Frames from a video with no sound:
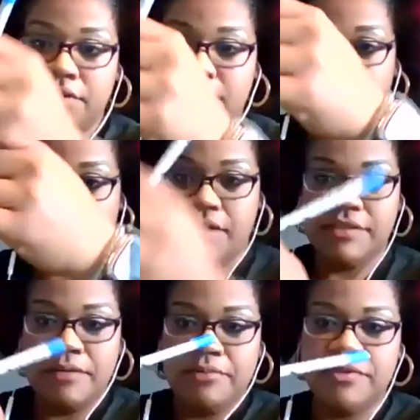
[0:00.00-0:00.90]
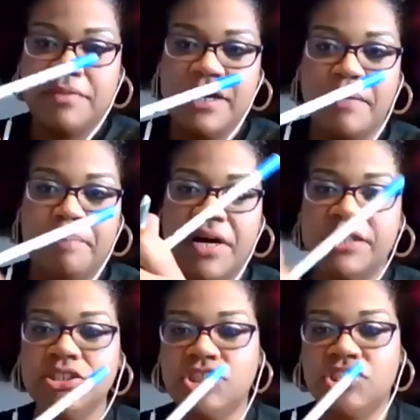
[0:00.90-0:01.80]
let's see, I was able to make a
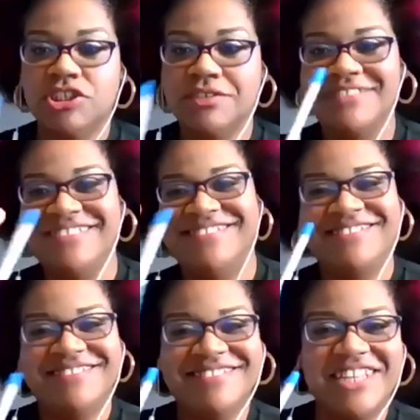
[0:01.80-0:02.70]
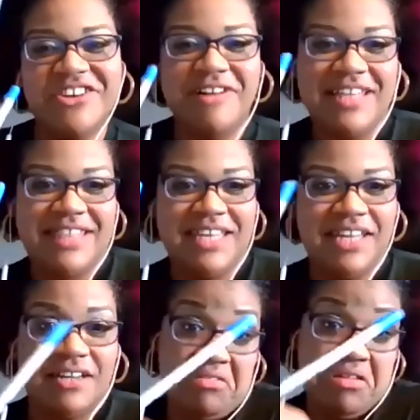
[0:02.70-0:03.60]
bunch. So I
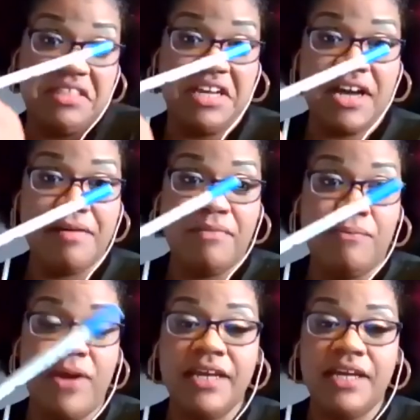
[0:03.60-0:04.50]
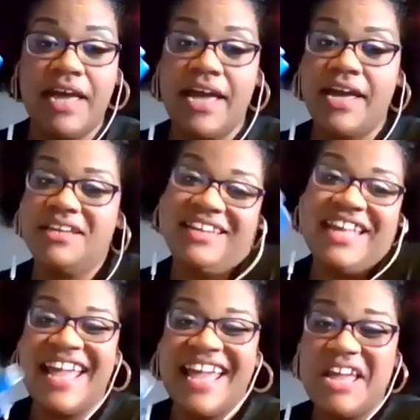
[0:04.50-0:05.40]
think, I think I'm ready. And
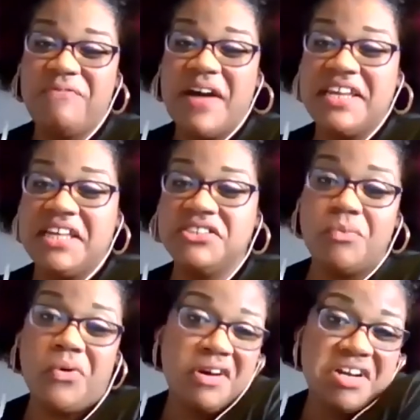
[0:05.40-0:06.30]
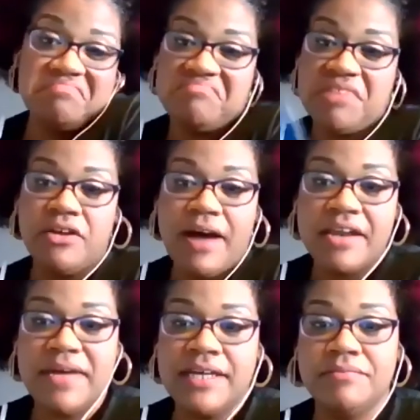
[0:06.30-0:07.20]
if I need some more, I know
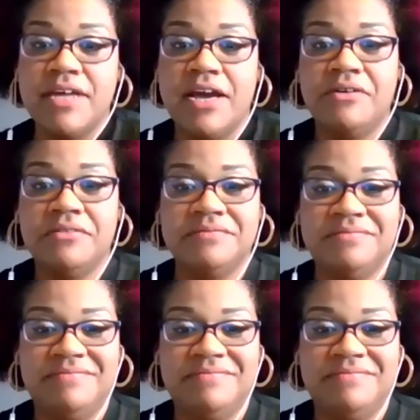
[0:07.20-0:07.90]
how to make them now.